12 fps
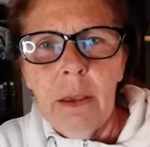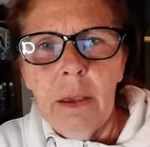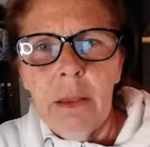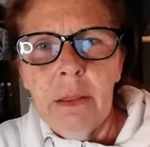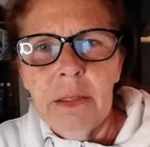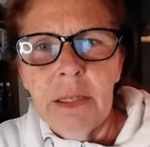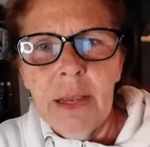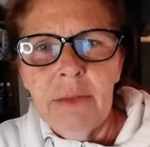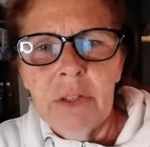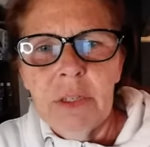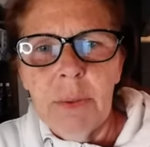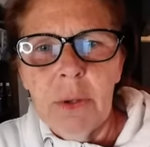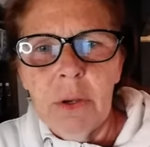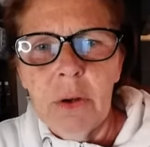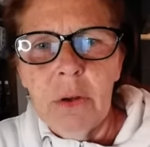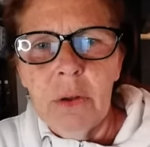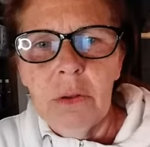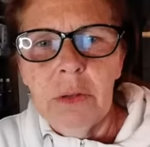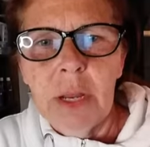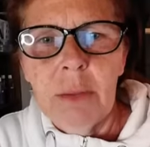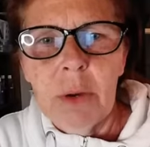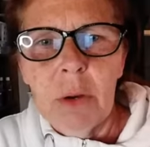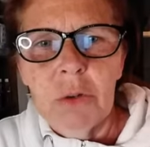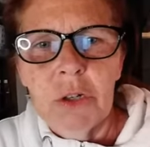Unless I have to spell your whole name
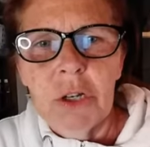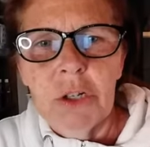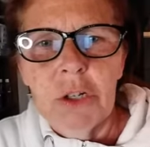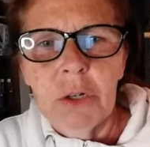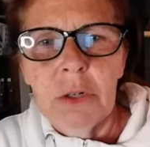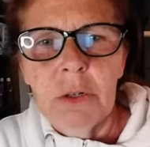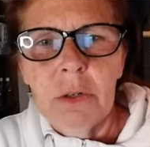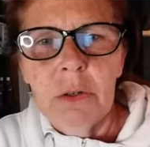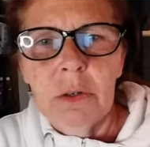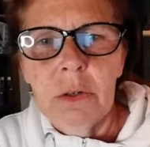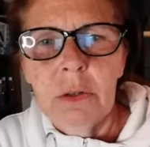out, which I shouldn't.